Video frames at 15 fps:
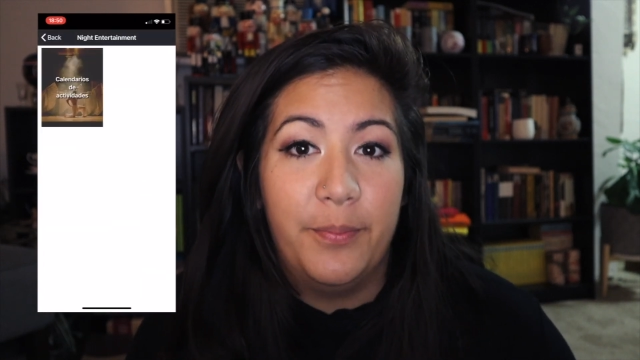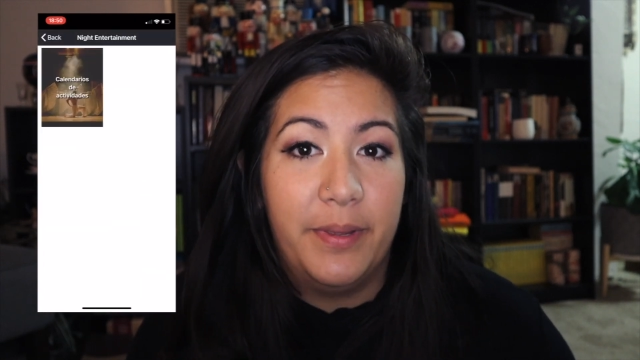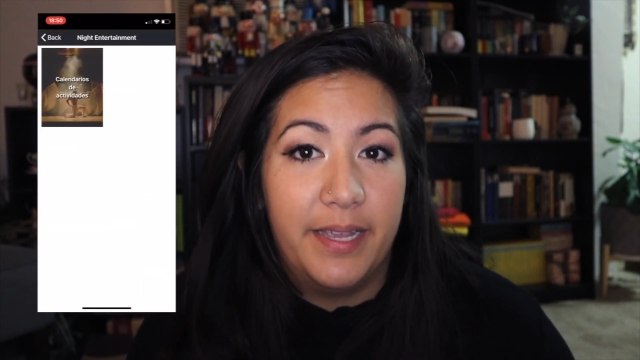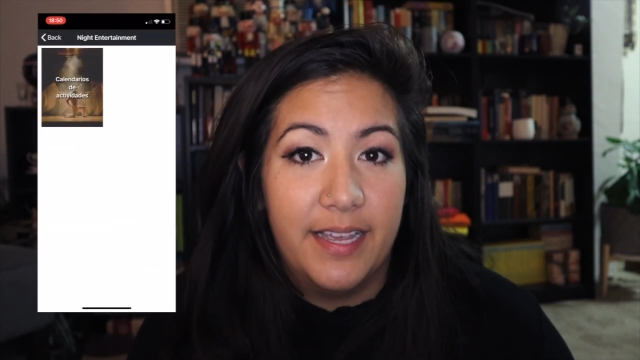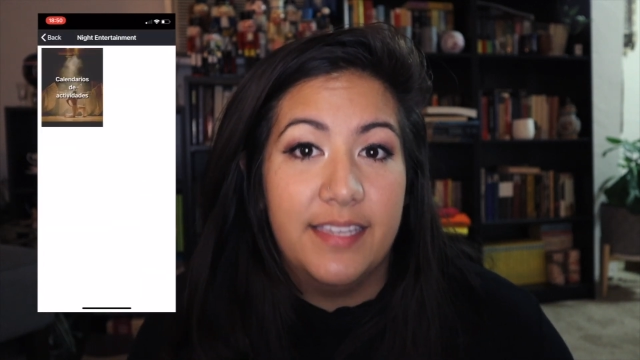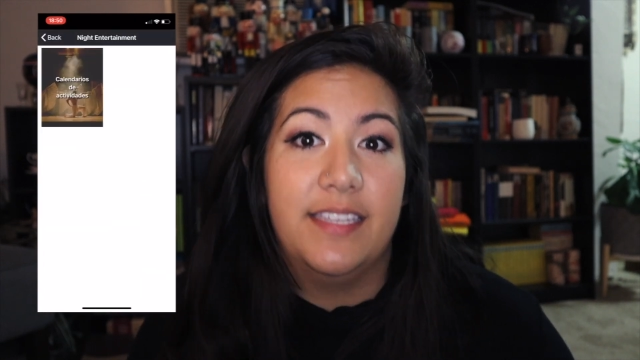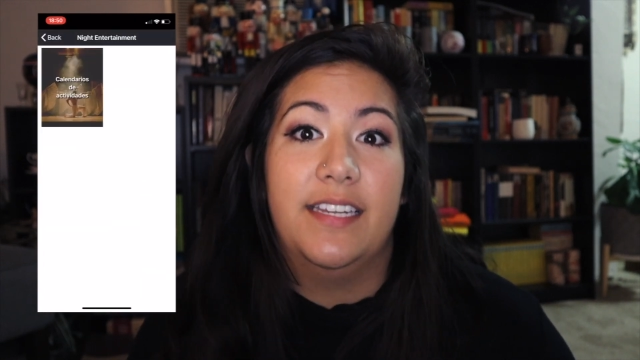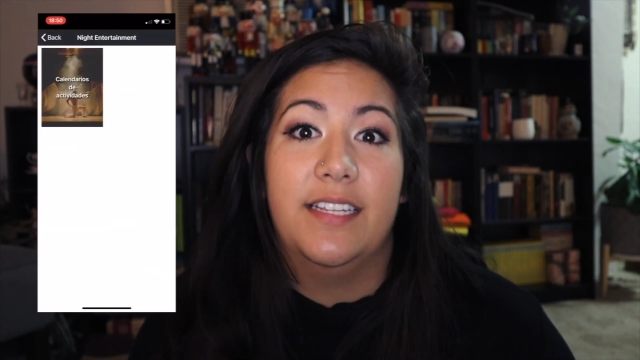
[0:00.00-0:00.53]

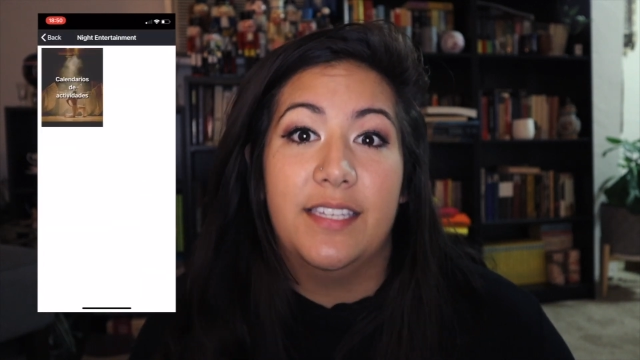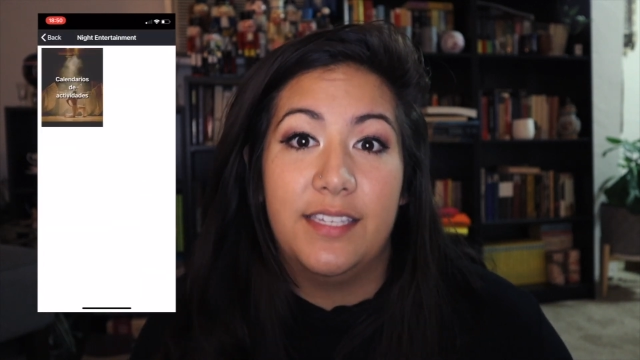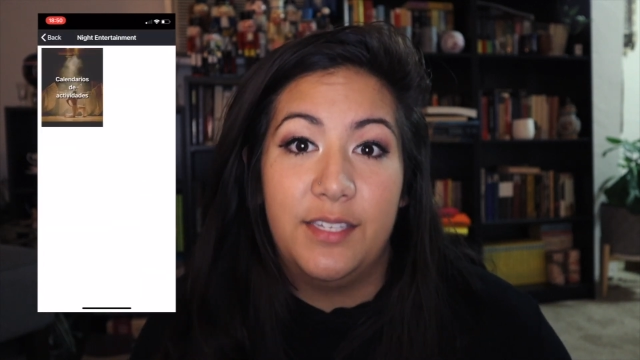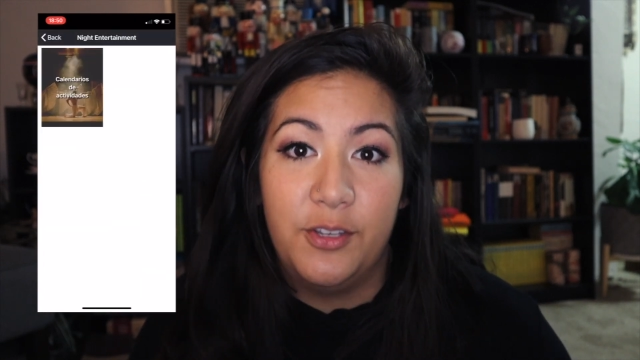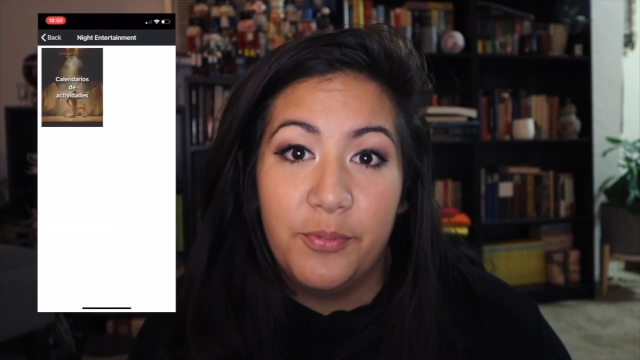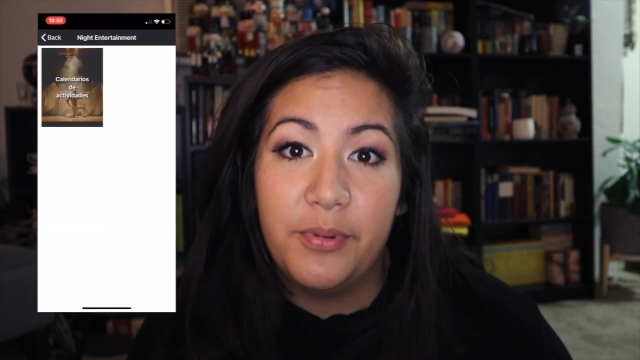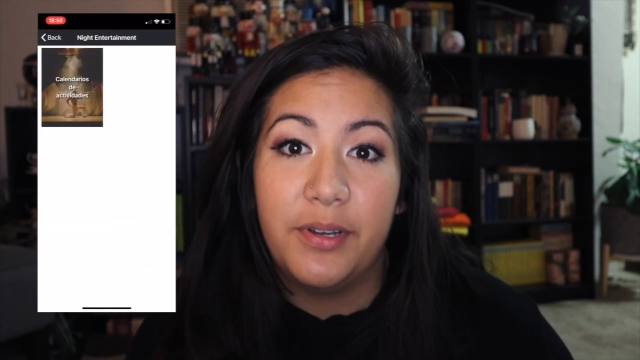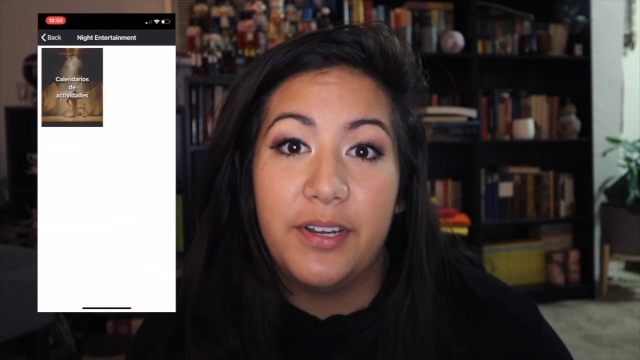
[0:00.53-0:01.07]
because it is
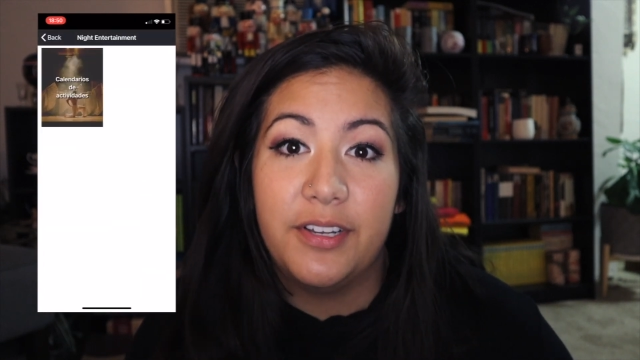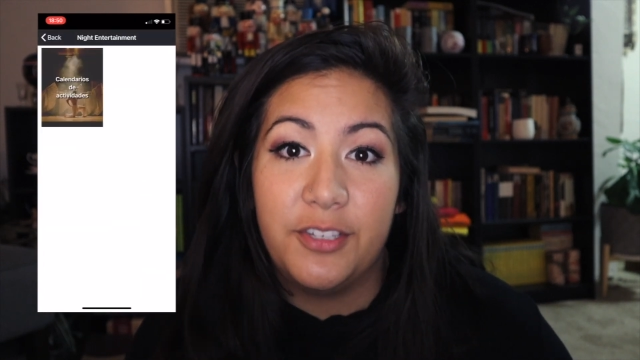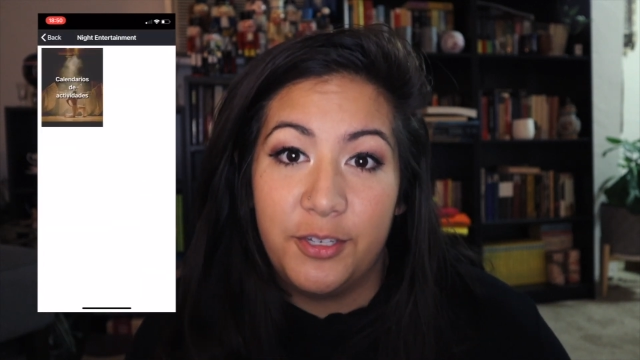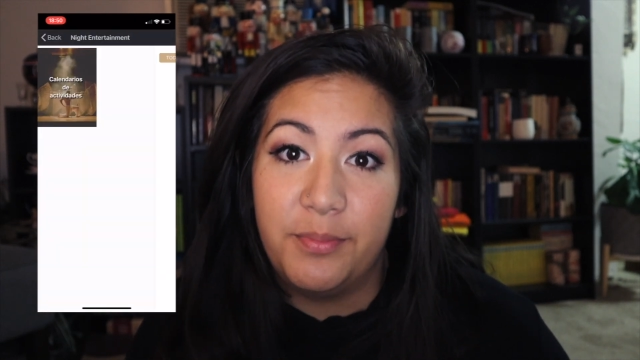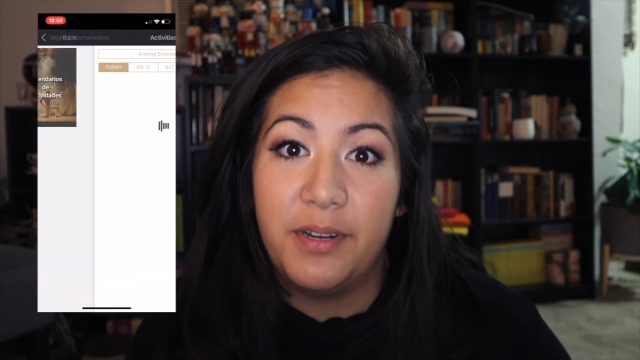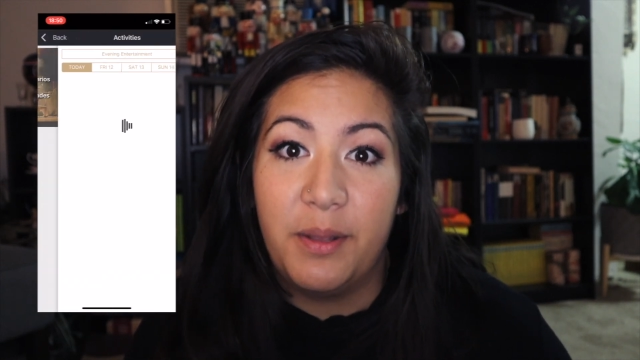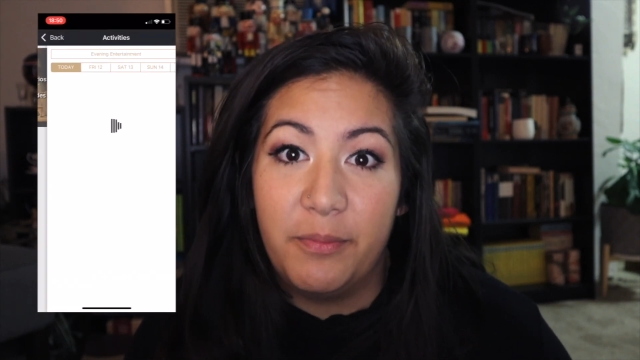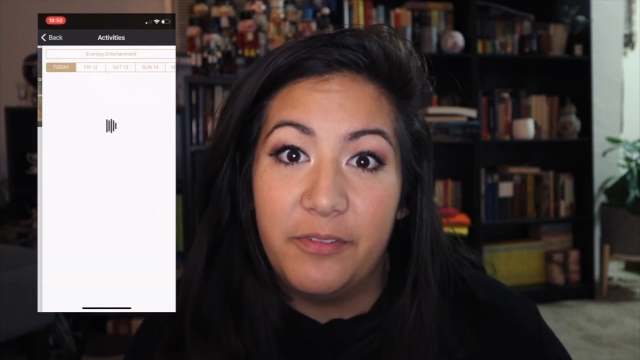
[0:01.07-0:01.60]
super,
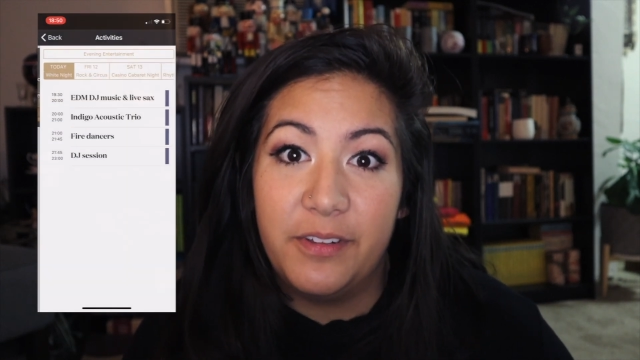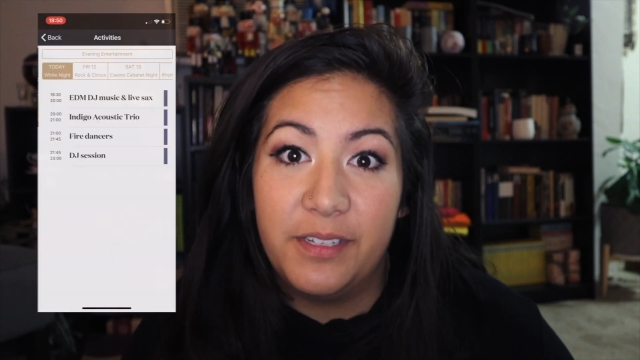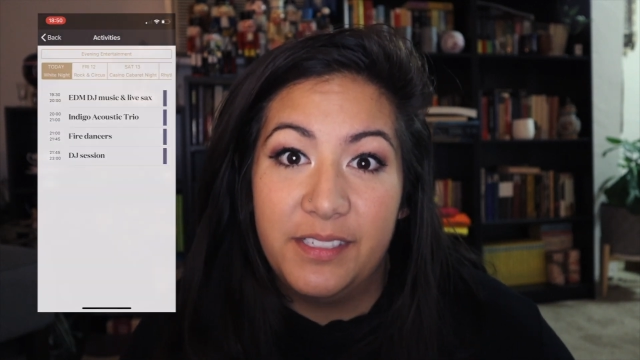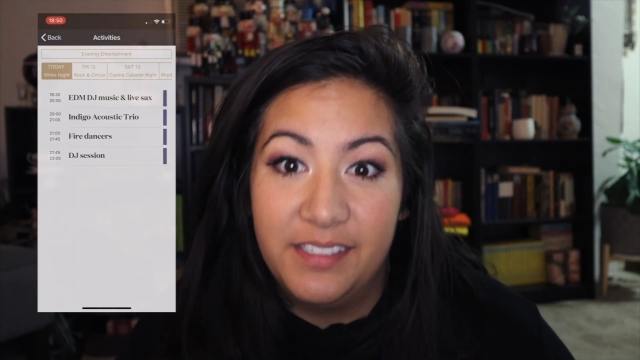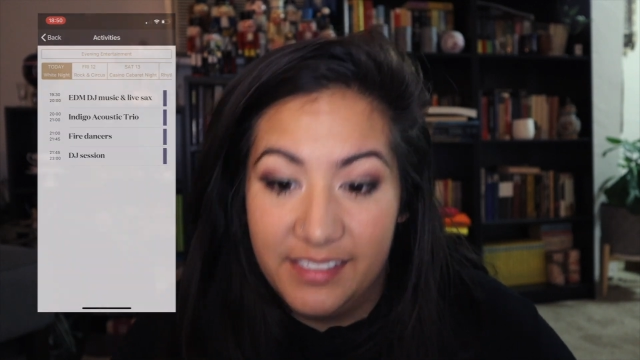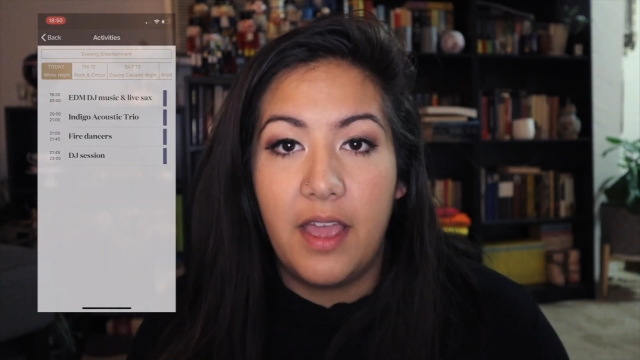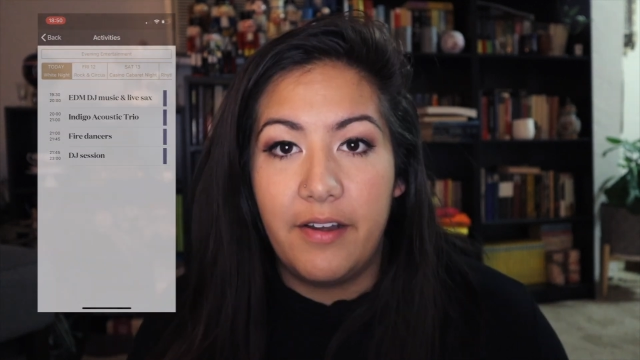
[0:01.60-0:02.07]
super helpful.